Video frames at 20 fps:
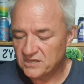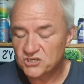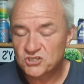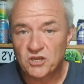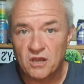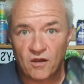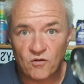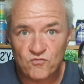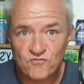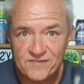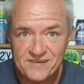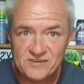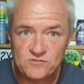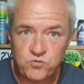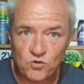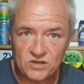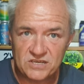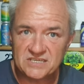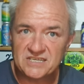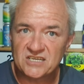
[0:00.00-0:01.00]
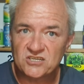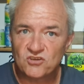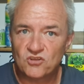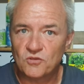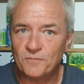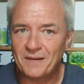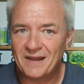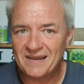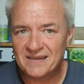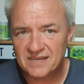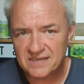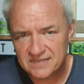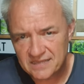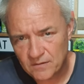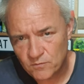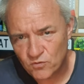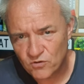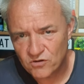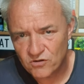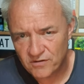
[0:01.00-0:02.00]
So I'll read what it says on the back and
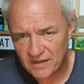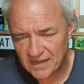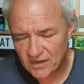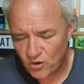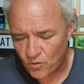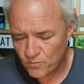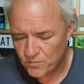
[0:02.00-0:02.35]
then we'll crack